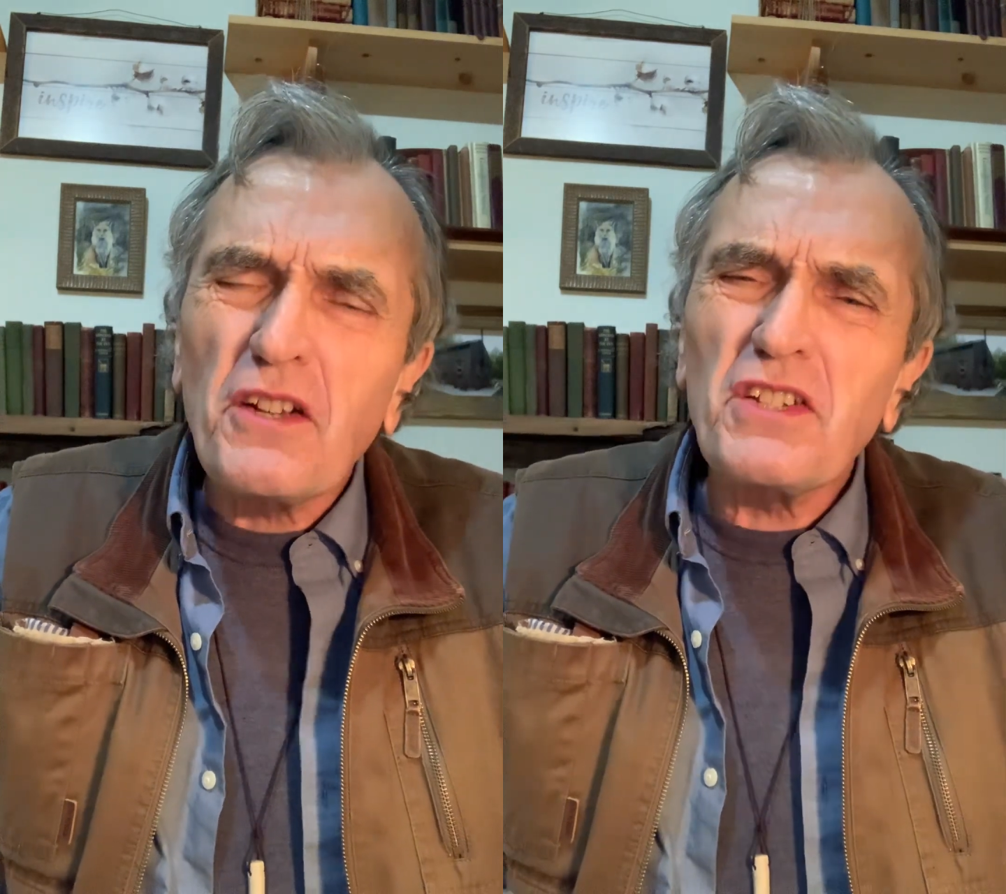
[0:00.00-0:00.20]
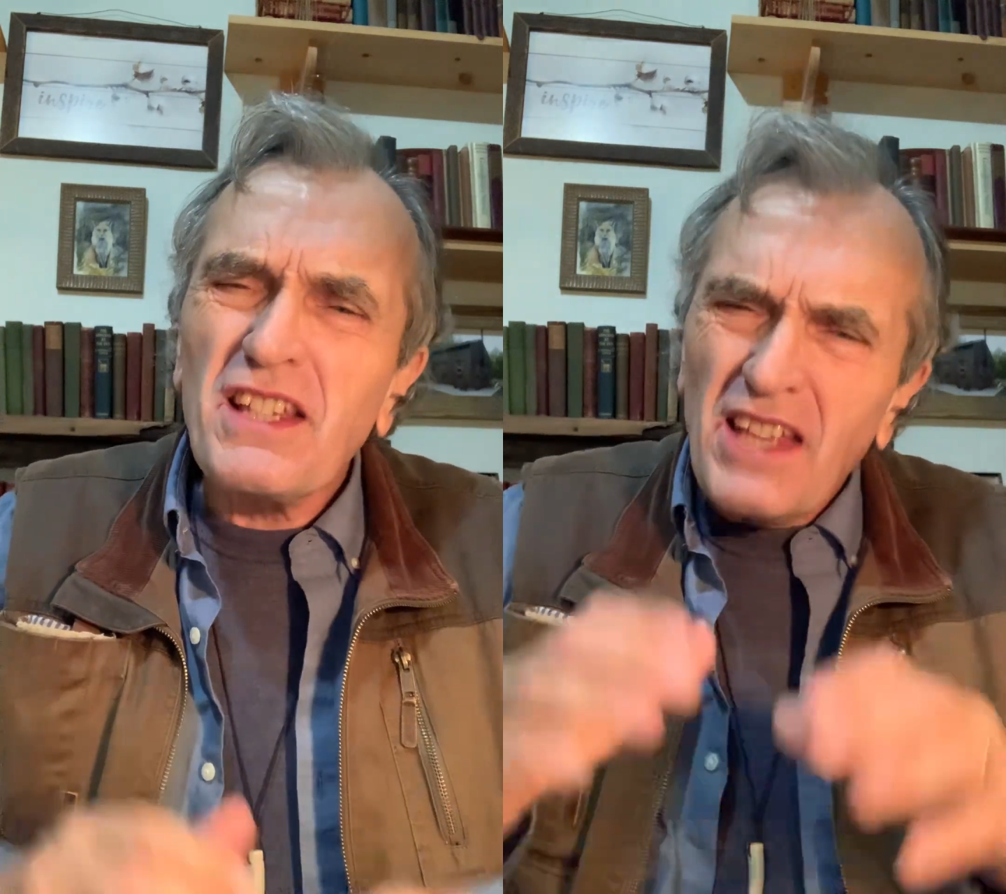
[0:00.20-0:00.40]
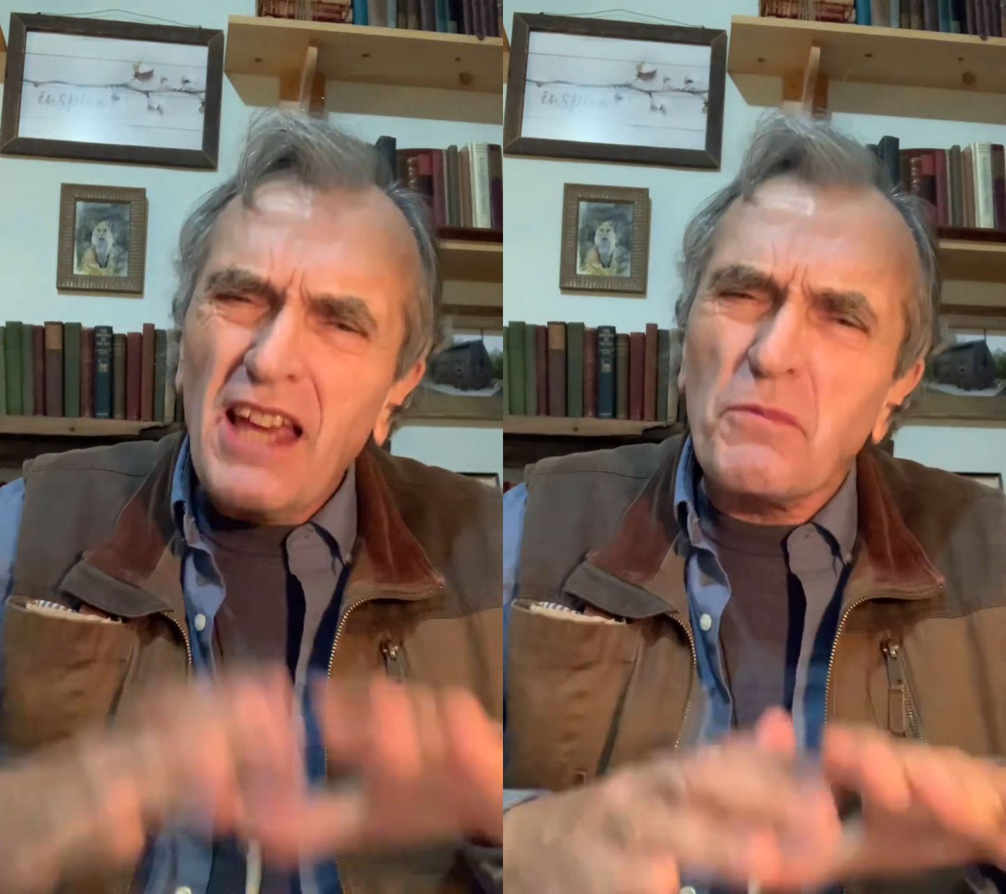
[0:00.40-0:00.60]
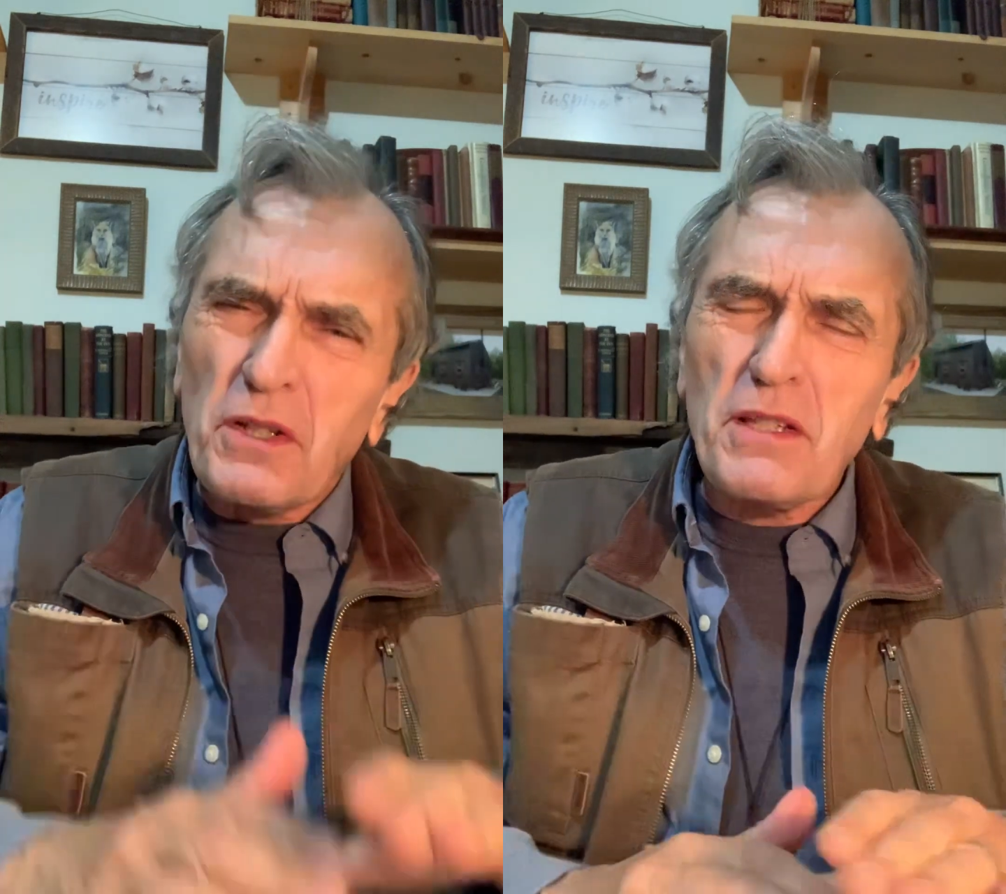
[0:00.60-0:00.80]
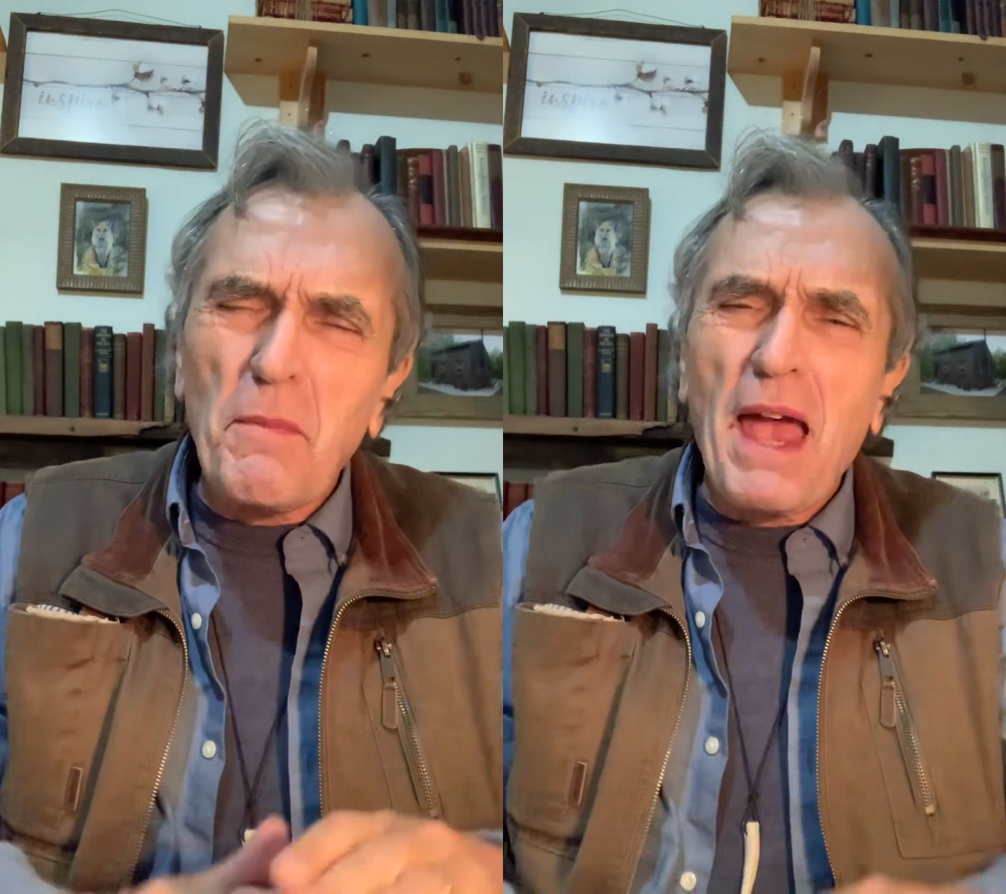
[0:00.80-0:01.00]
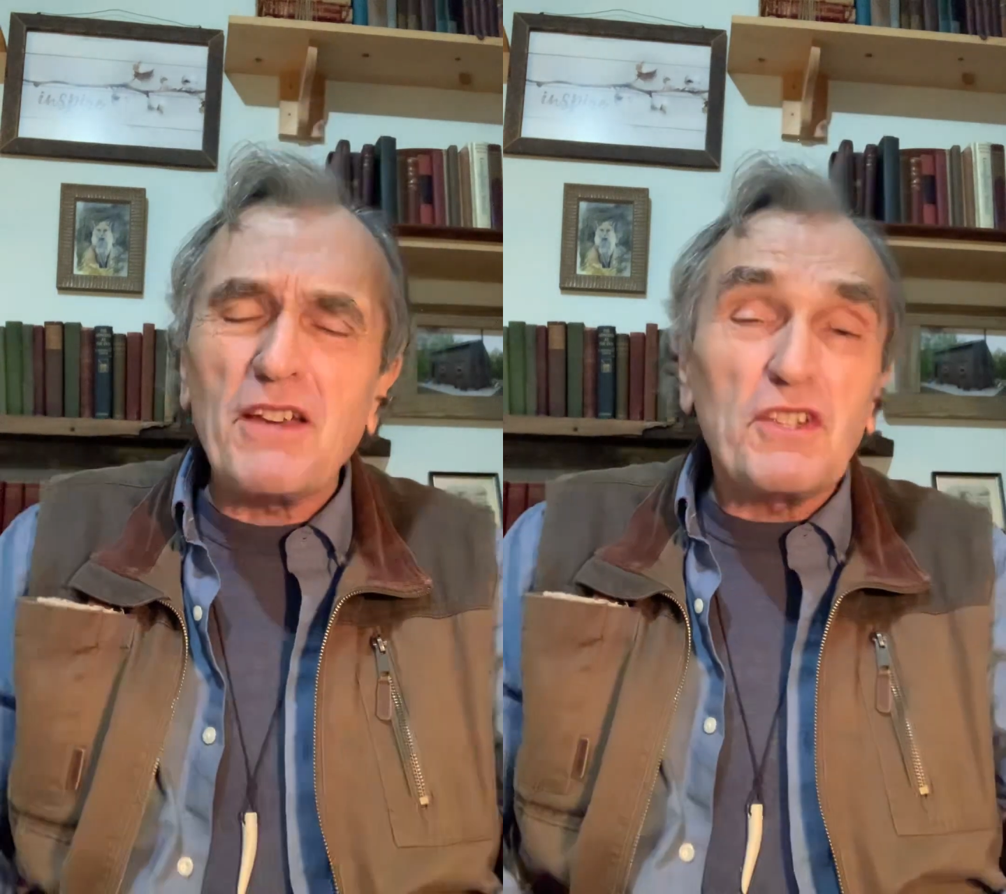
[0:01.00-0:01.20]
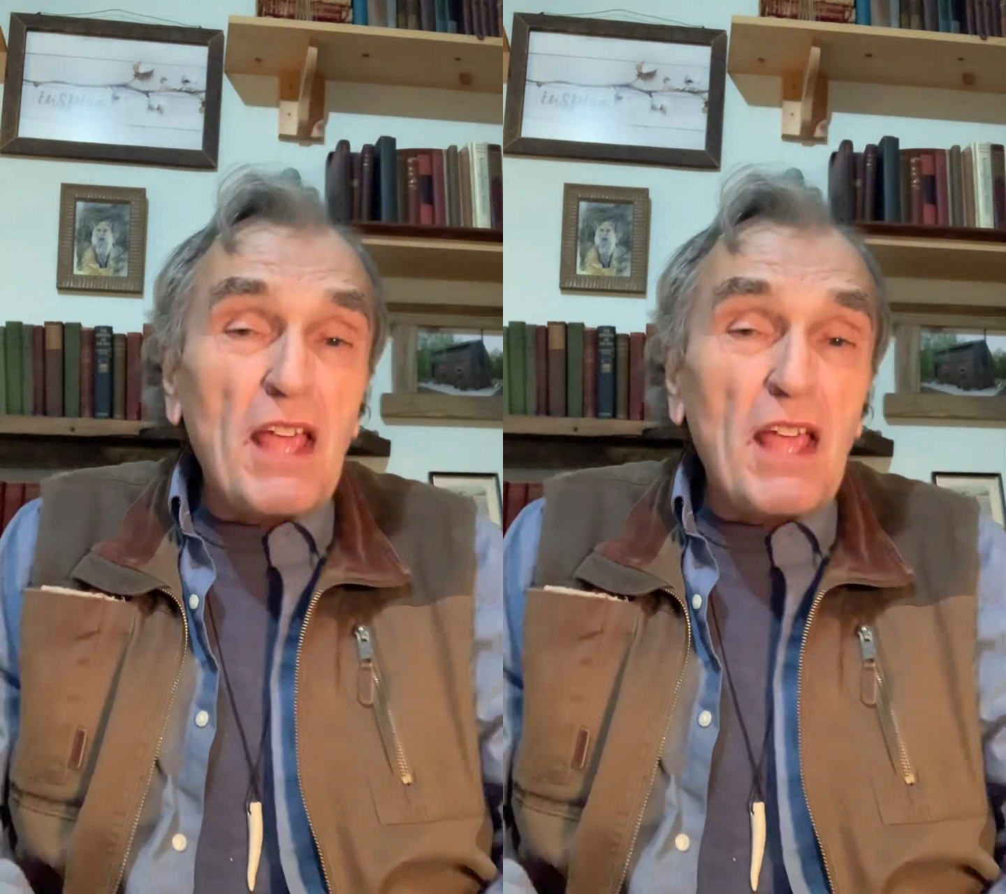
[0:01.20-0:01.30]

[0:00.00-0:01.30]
because its head was smashed.